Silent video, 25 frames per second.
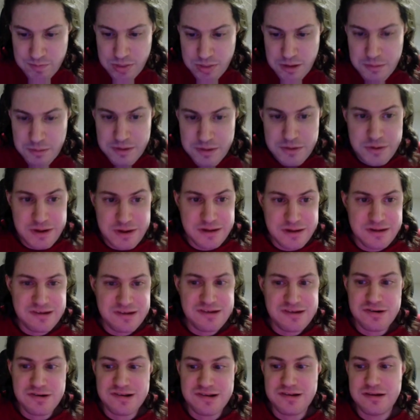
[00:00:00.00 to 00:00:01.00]
By the way,
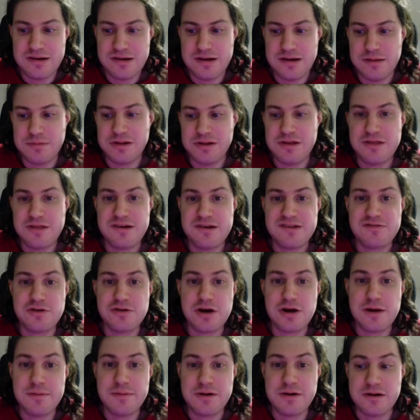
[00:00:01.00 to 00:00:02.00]
seriously, Emily, thanks for
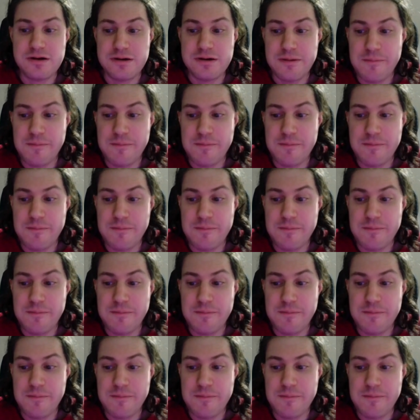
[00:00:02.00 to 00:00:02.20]
hopping on.